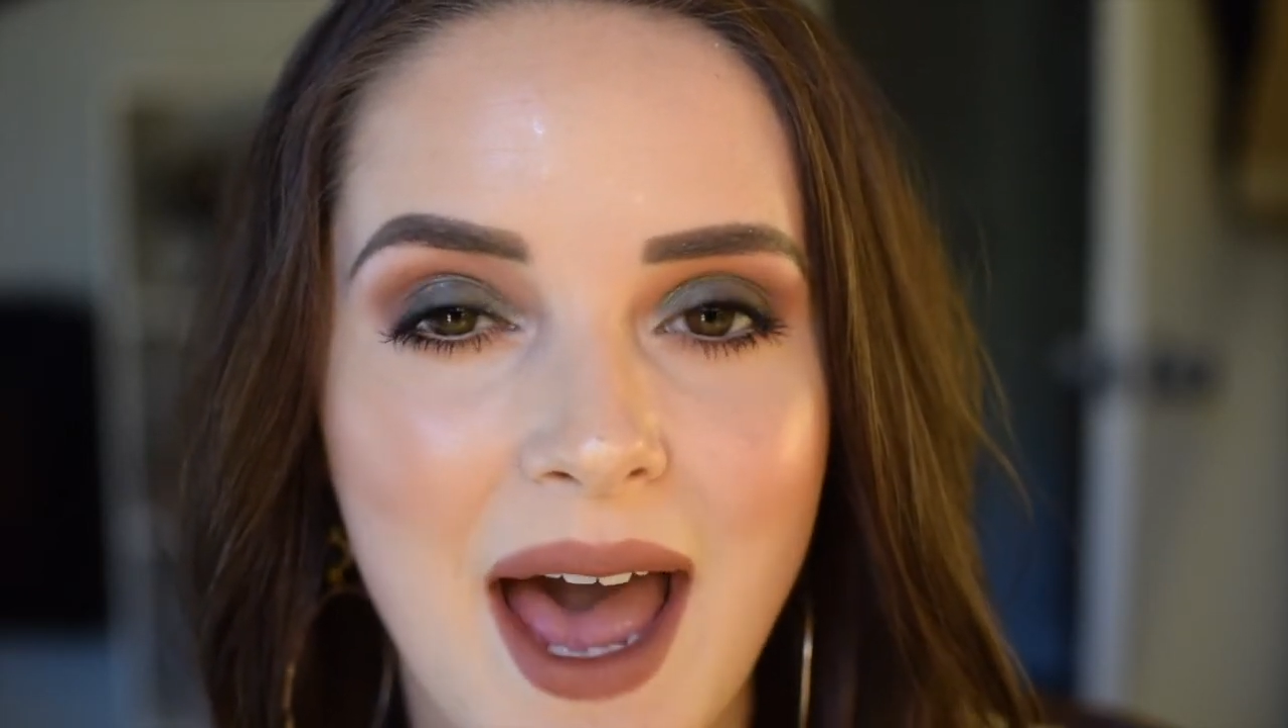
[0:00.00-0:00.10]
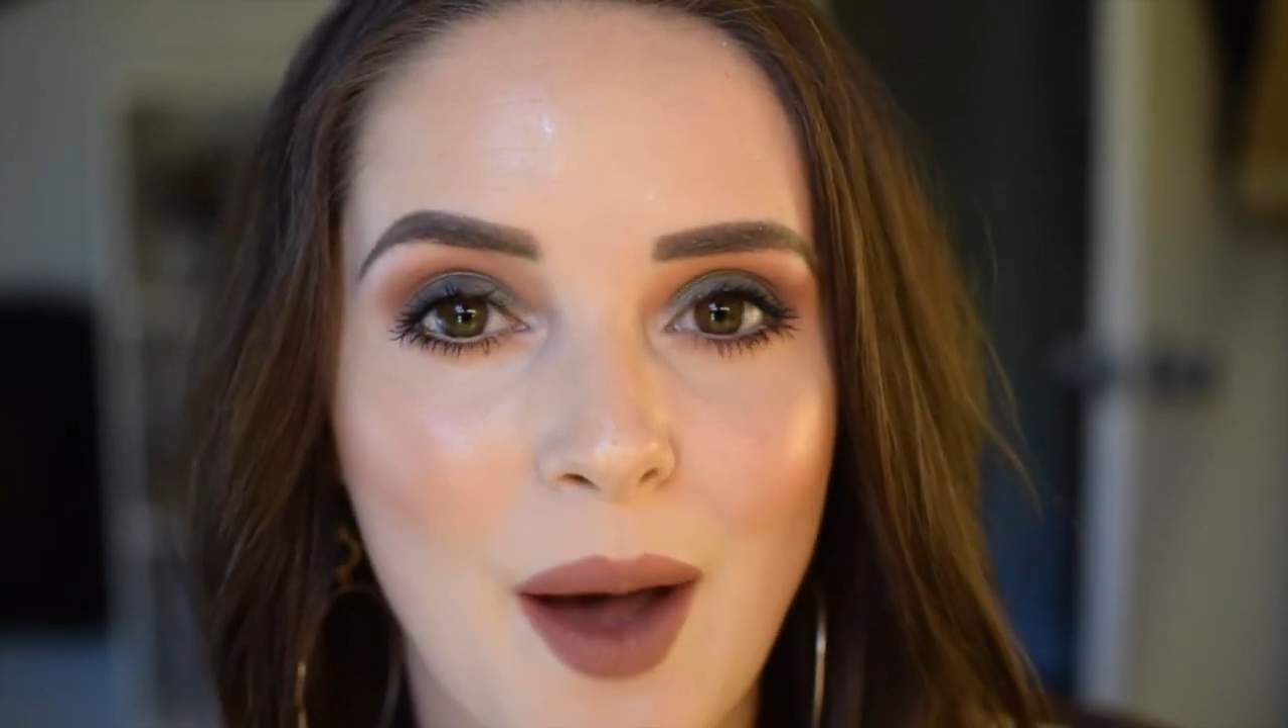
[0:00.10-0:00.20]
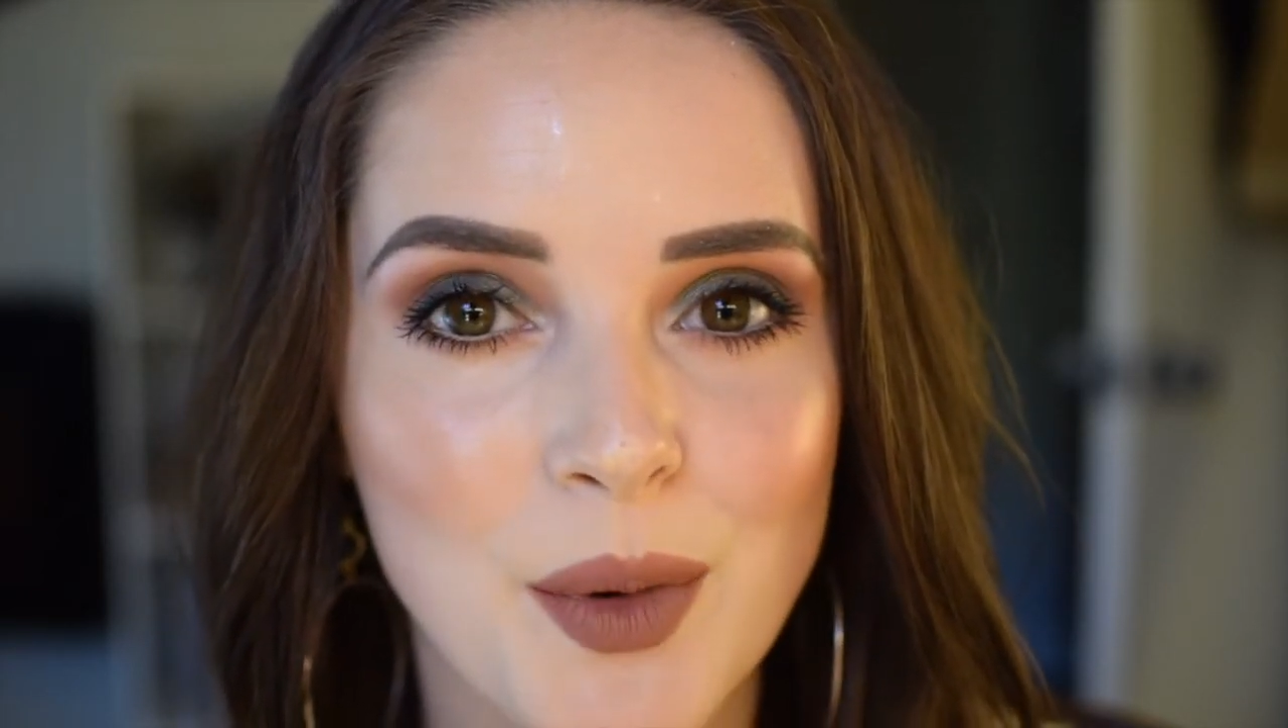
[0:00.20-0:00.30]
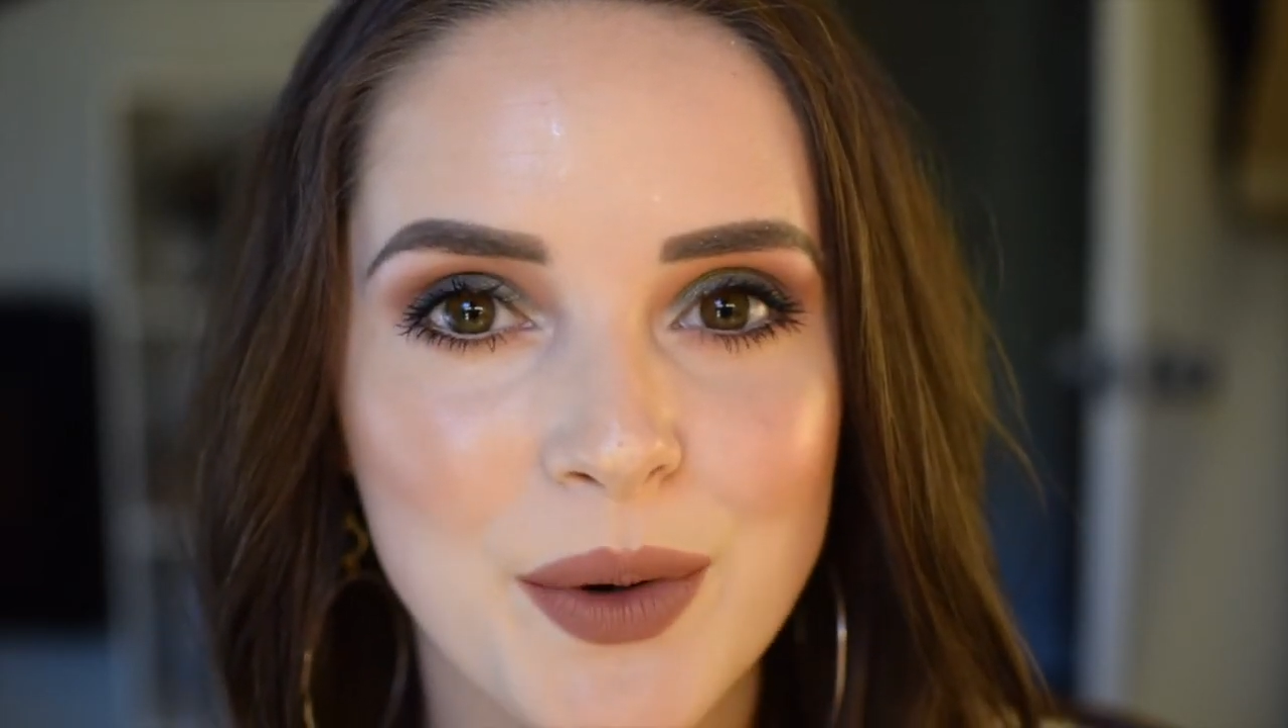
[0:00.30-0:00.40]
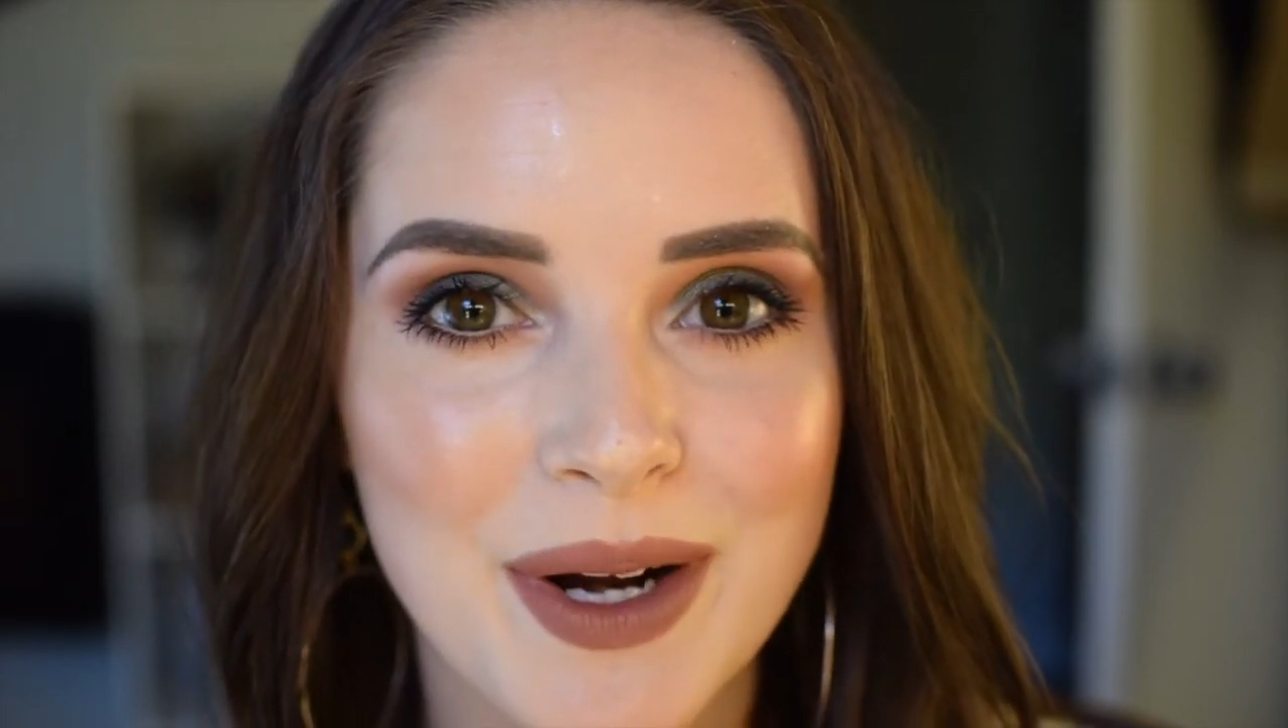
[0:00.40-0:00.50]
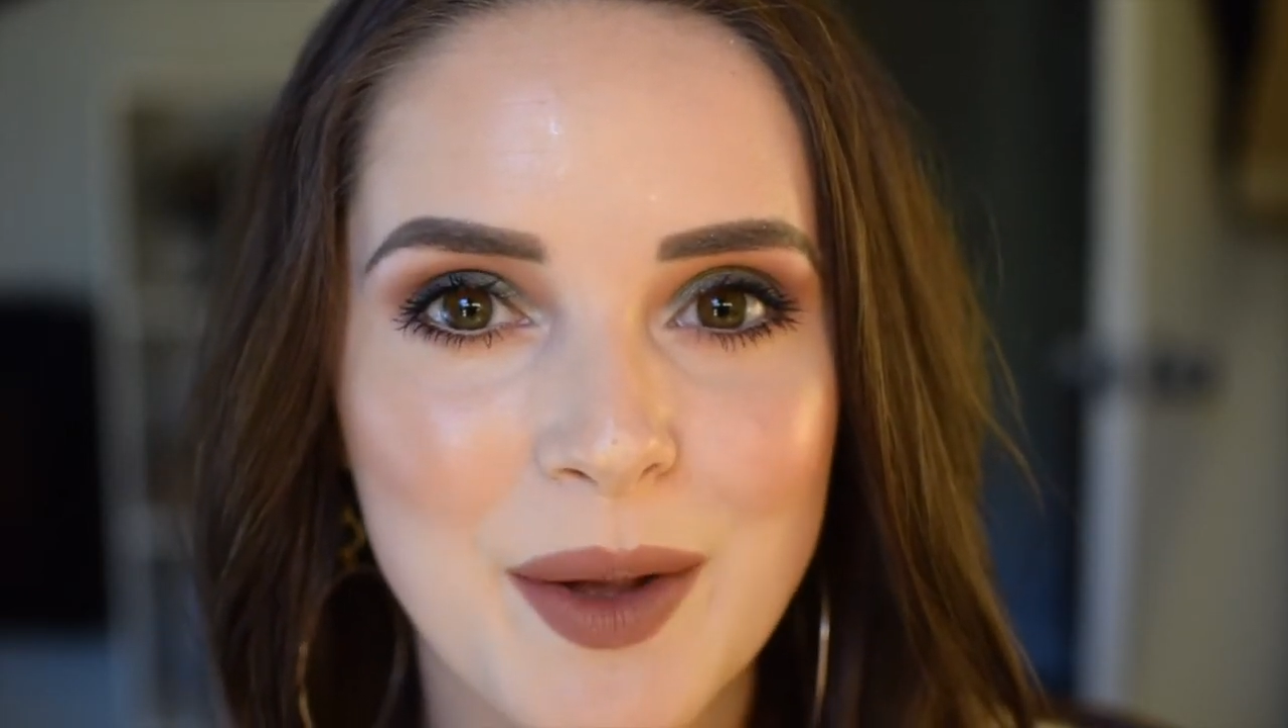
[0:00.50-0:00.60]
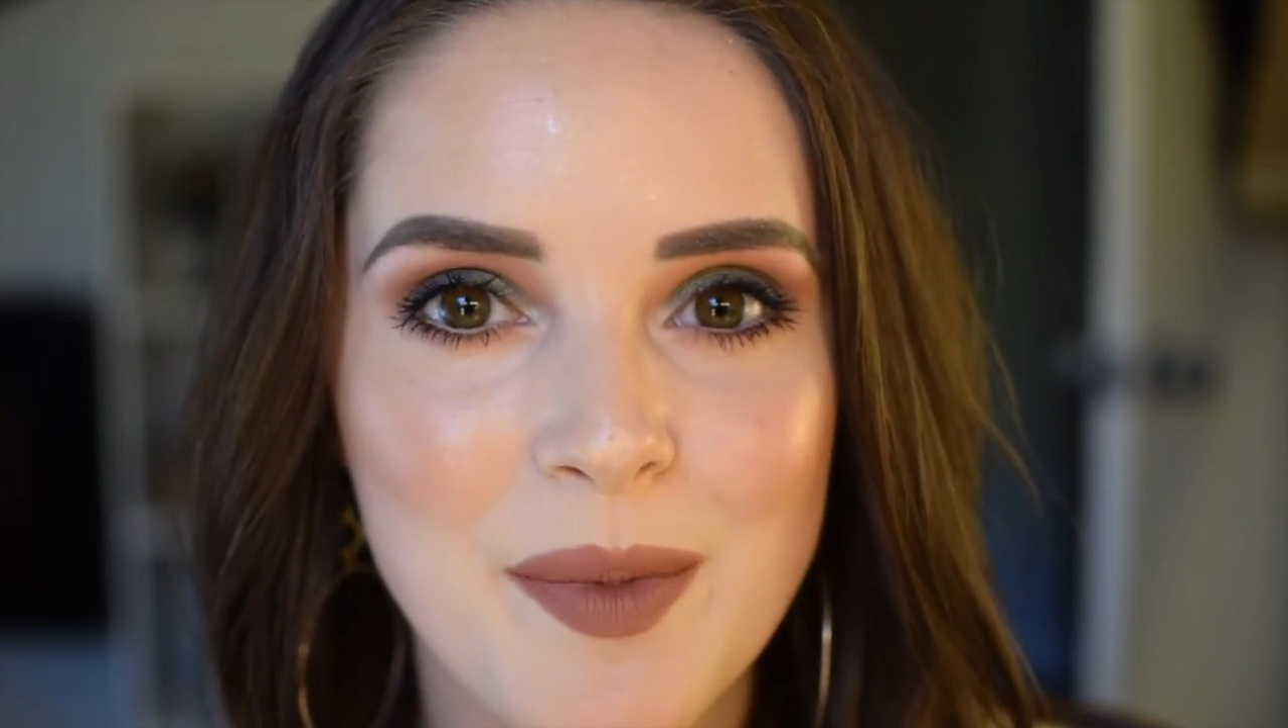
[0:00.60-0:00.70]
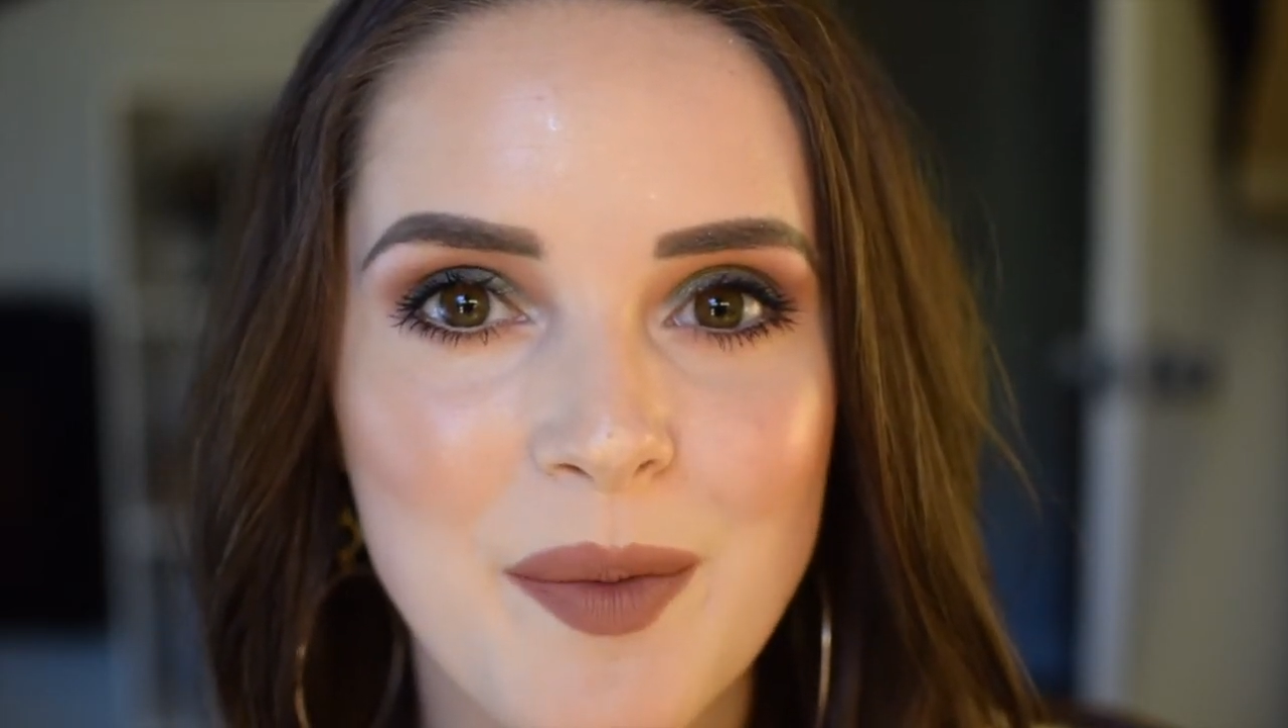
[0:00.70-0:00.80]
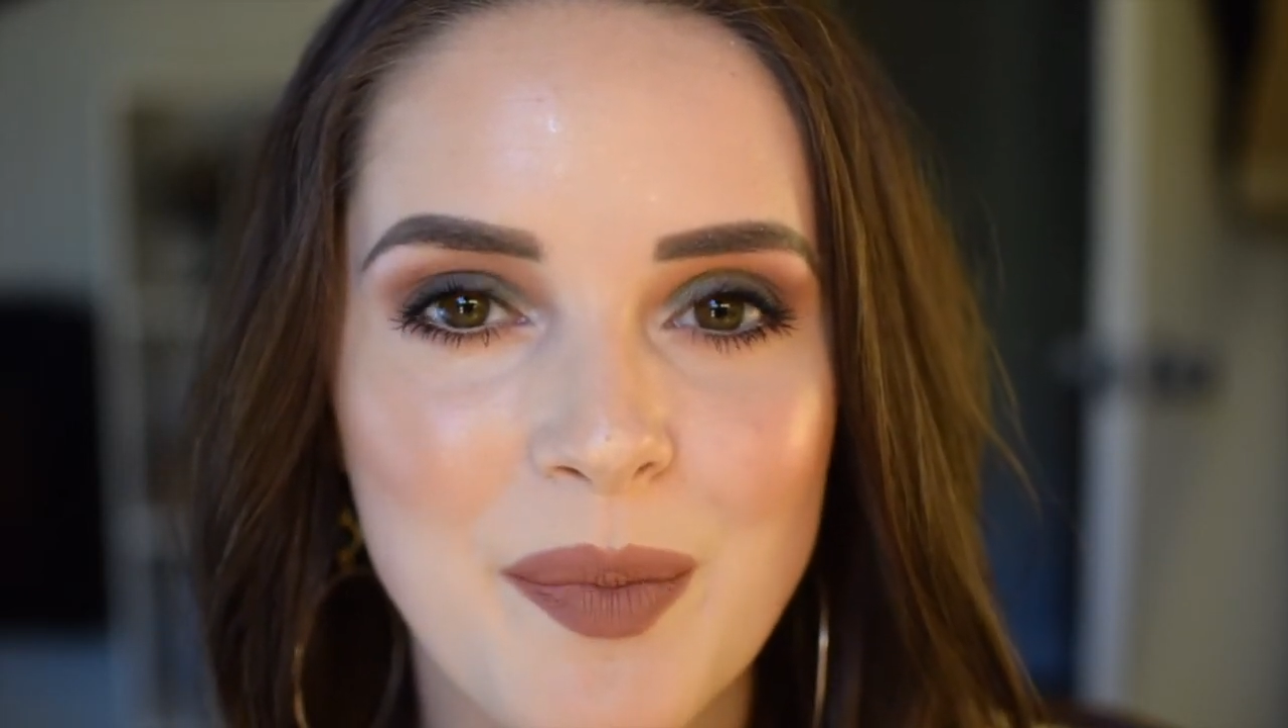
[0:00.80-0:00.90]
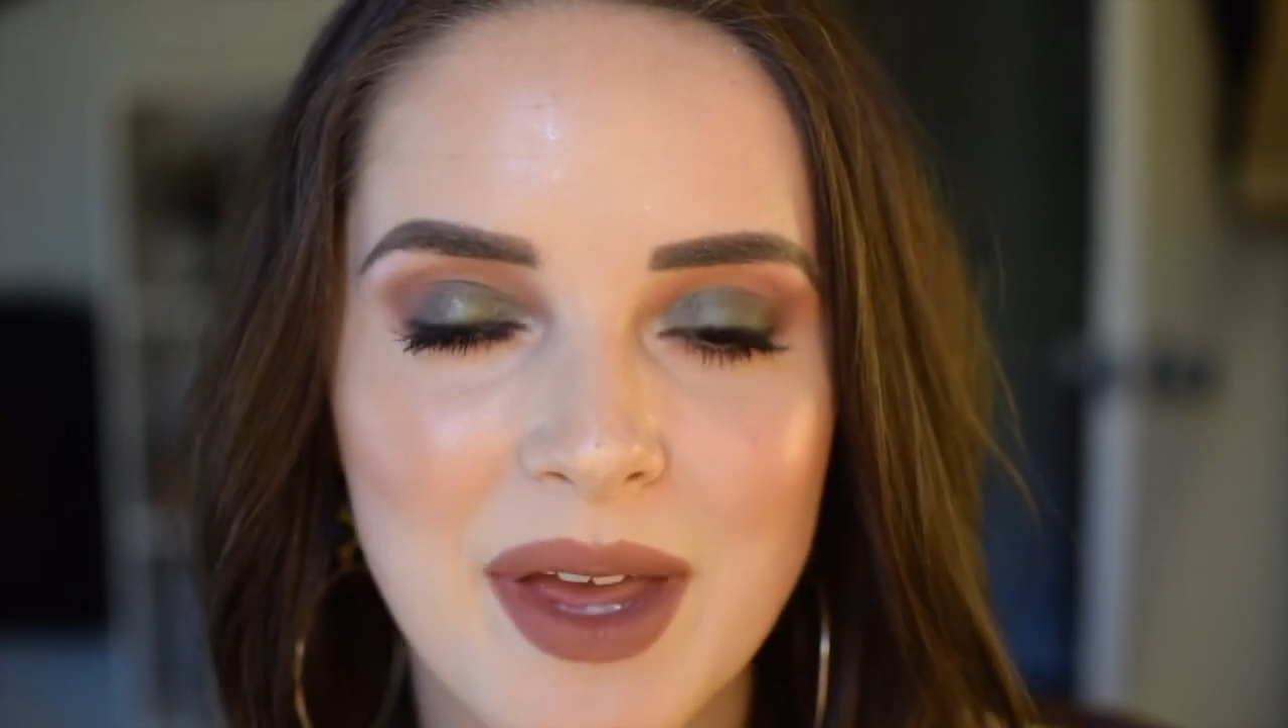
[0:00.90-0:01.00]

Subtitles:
I would recommend